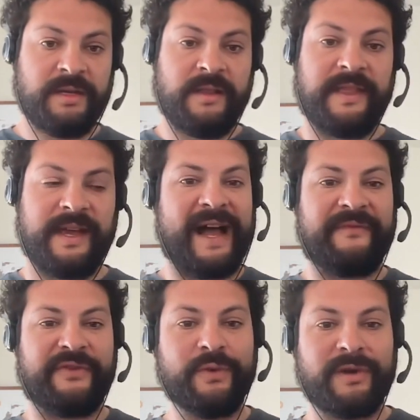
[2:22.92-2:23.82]
that
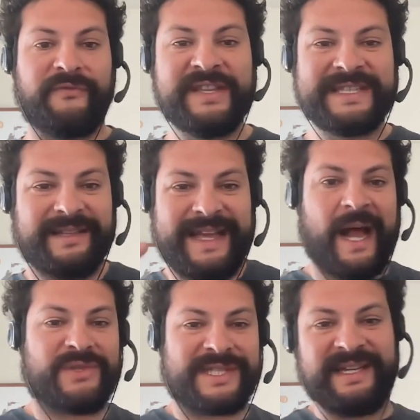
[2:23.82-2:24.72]
if you were physically
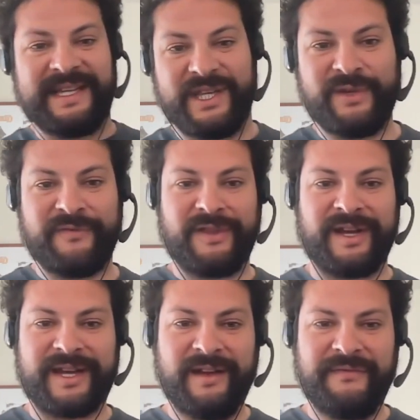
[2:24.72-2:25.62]
outside the EU for
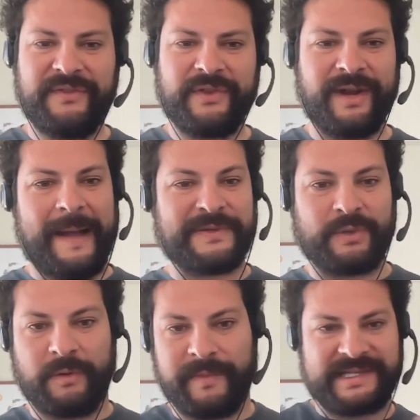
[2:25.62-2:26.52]
long enough, your app
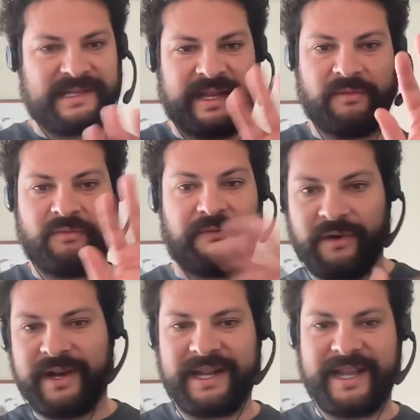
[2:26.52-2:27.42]
store will basically like
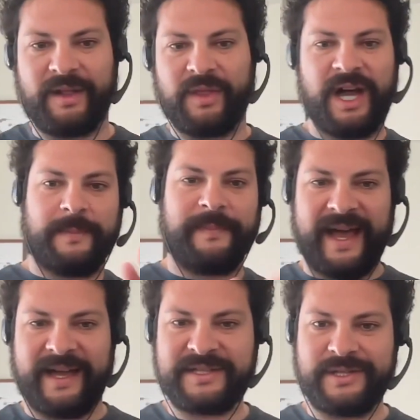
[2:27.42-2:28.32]
revert and like lock
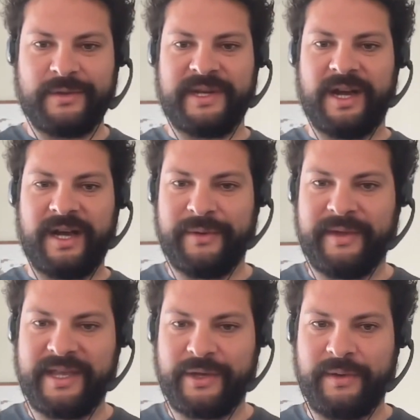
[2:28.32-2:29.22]
back to a
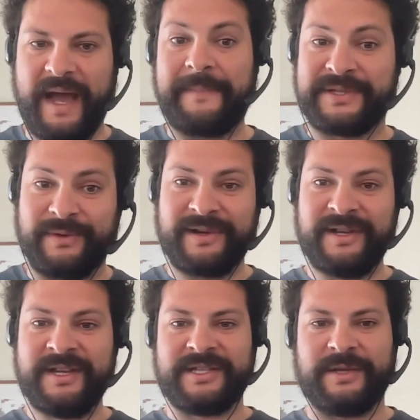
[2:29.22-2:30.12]
non-EU app store.
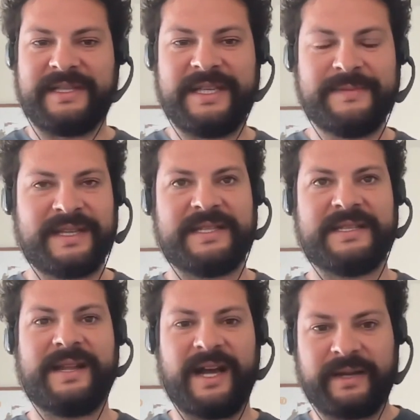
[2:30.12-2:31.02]
So it seems like this
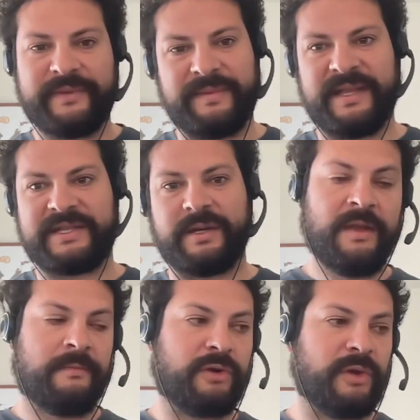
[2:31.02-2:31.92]
is not going to be something that's going
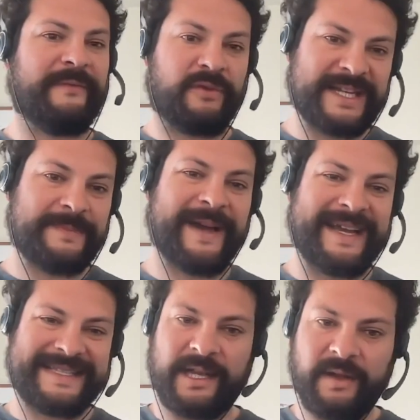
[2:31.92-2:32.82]
to proliferate by
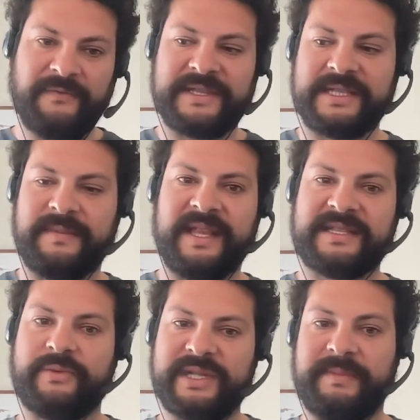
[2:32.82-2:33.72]
itself. This is something that's
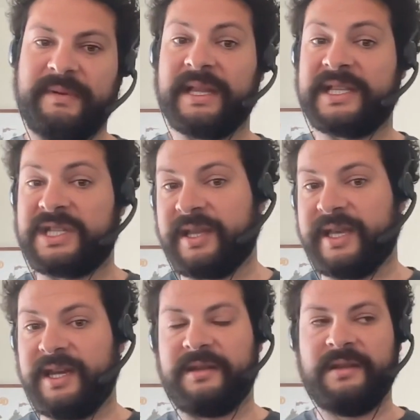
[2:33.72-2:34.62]
going to be
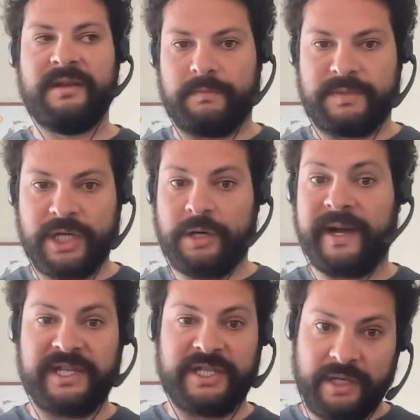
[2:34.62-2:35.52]
legislated geo
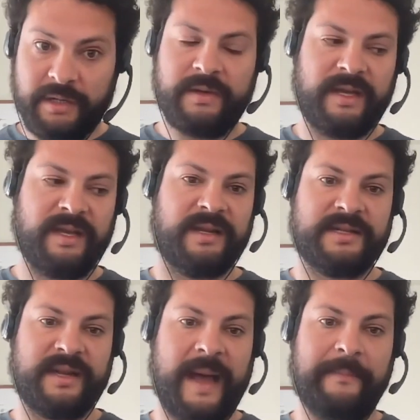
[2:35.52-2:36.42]
by geo,
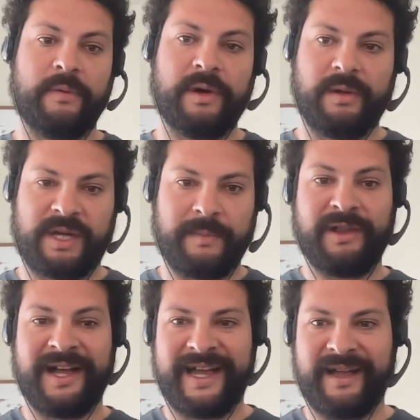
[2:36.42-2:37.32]
and Apple will
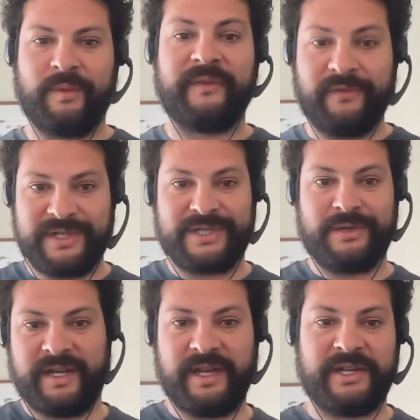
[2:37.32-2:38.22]
comply when forced
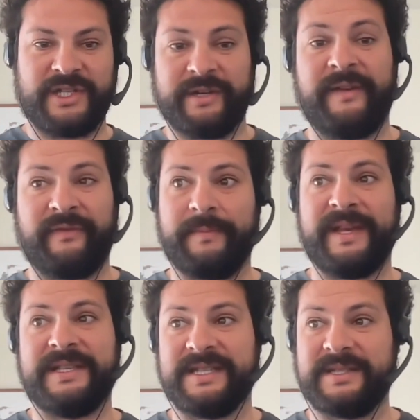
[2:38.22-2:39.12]
to on a geographical
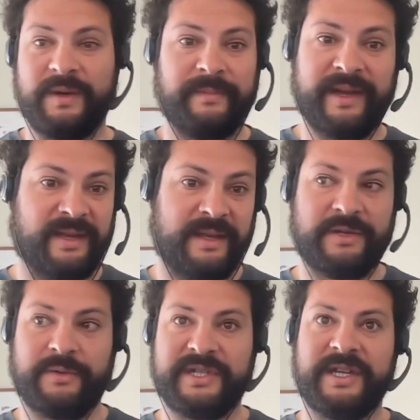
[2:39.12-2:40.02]
basis, is what my
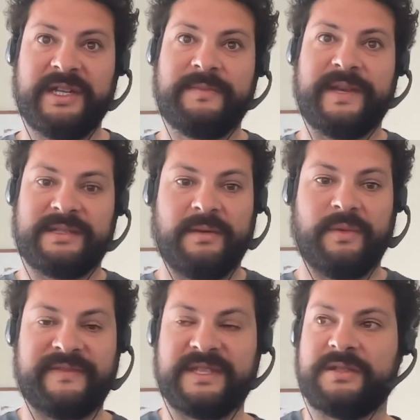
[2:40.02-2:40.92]
intuition is based on
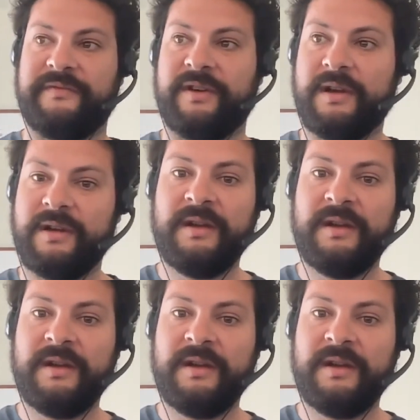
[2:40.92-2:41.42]
what I've seen so far.